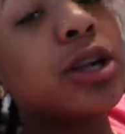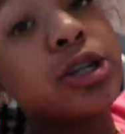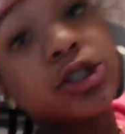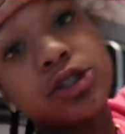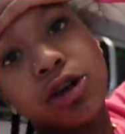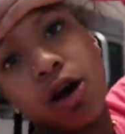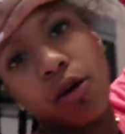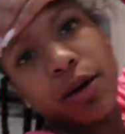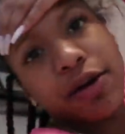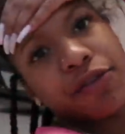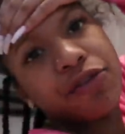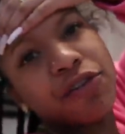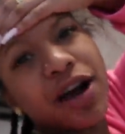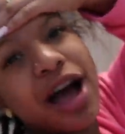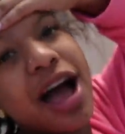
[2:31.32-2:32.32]
So
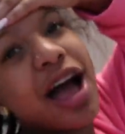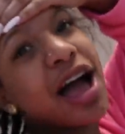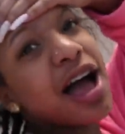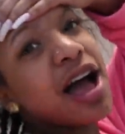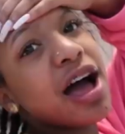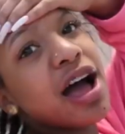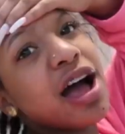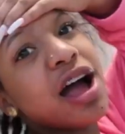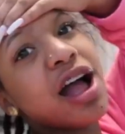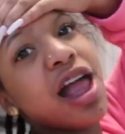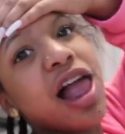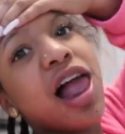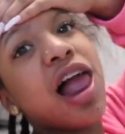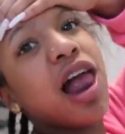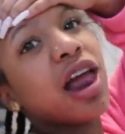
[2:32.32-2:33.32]
if
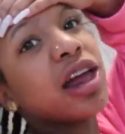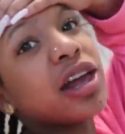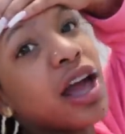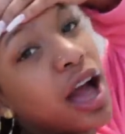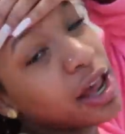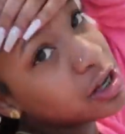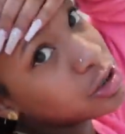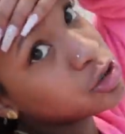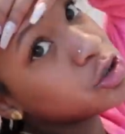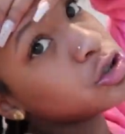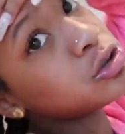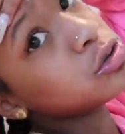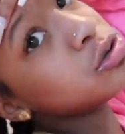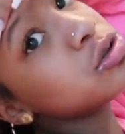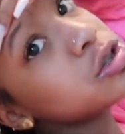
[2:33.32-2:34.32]
I gotta
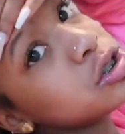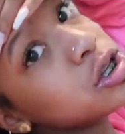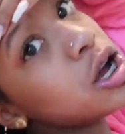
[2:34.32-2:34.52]
choose